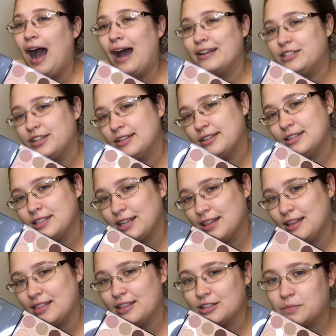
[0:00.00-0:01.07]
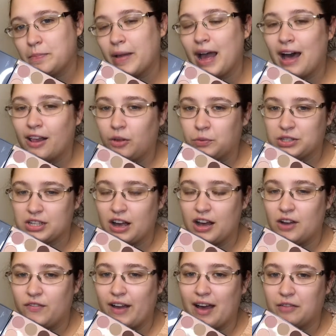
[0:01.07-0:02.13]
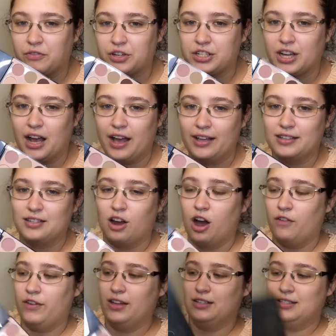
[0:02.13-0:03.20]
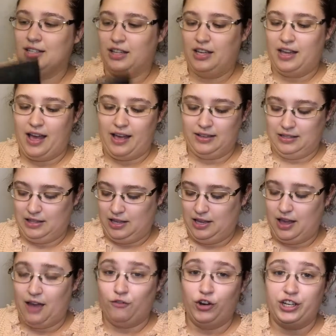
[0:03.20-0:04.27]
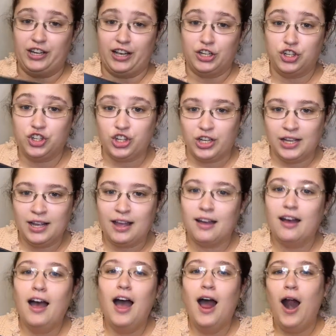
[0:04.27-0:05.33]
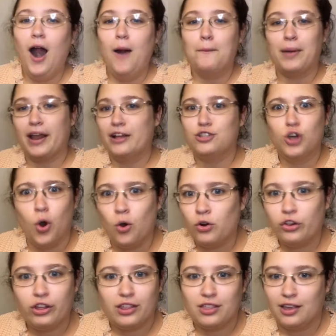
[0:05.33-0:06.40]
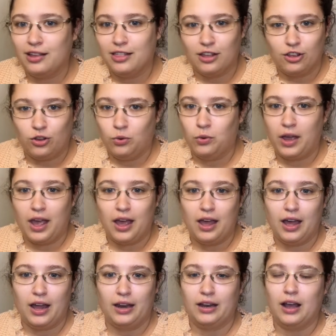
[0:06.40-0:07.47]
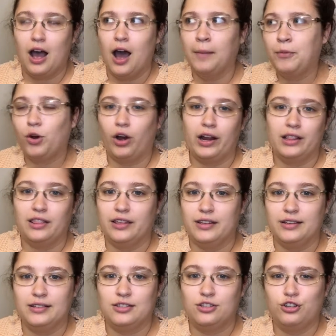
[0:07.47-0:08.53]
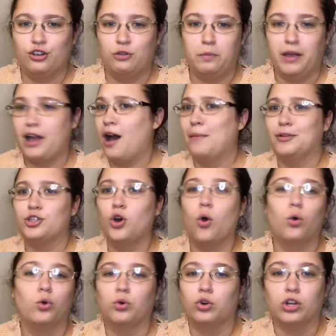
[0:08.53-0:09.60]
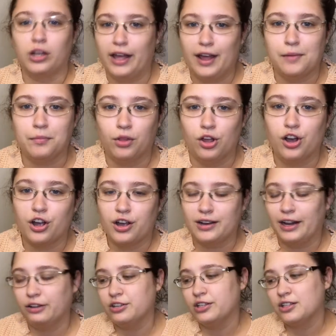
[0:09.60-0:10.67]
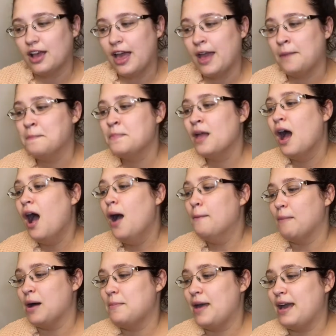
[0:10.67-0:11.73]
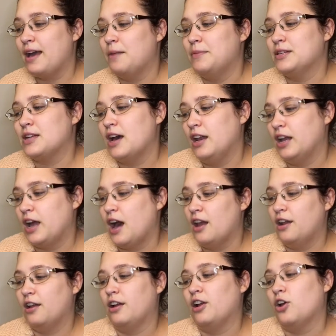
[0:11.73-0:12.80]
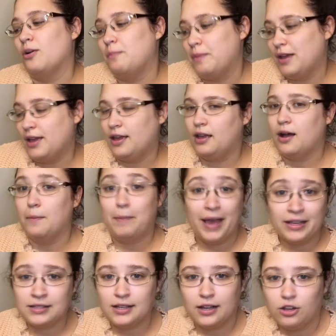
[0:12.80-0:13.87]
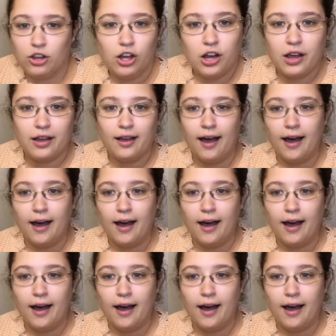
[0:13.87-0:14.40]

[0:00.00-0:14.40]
I did see that this palette was kind of advertised, obviously, as the Everyday Chic. But I totally think that you can upgrade these to become a total glam look. Now today, my makeup is kind of going to be a basic look,